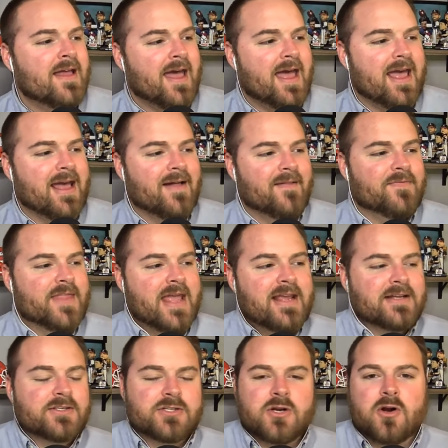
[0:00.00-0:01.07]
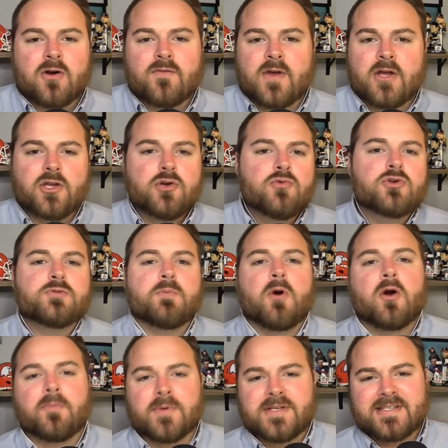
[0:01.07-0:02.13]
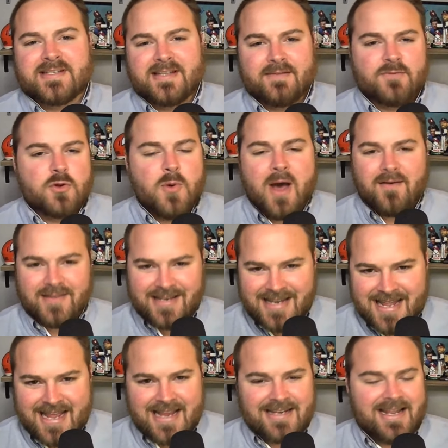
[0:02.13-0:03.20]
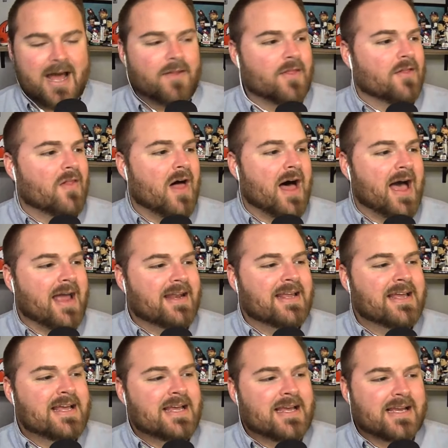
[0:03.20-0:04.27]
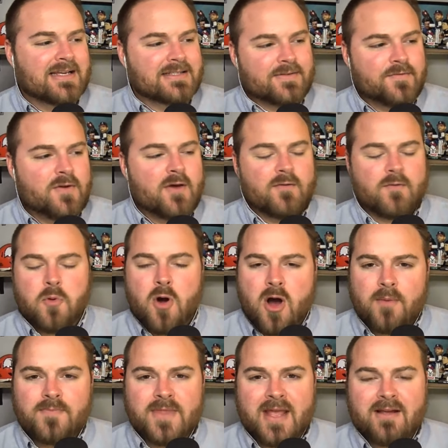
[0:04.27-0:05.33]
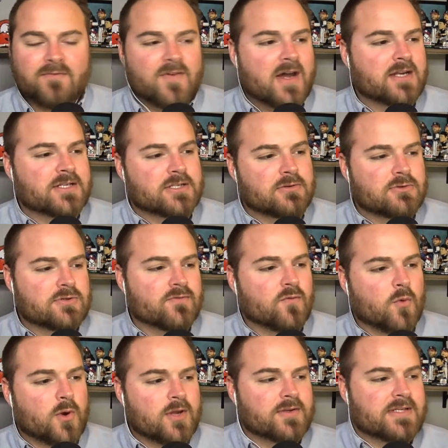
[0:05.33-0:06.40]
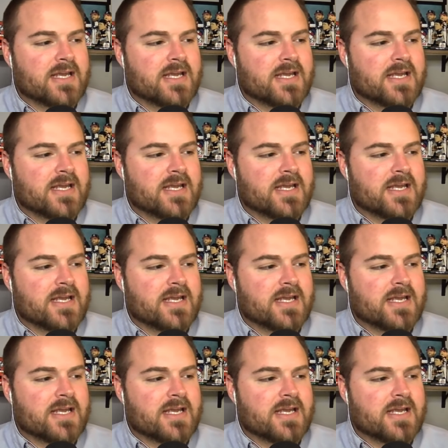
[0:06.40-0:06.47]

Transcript: and they can serve a huge purpose if you have a need down the line because if you have a problem, they can find a solution for you.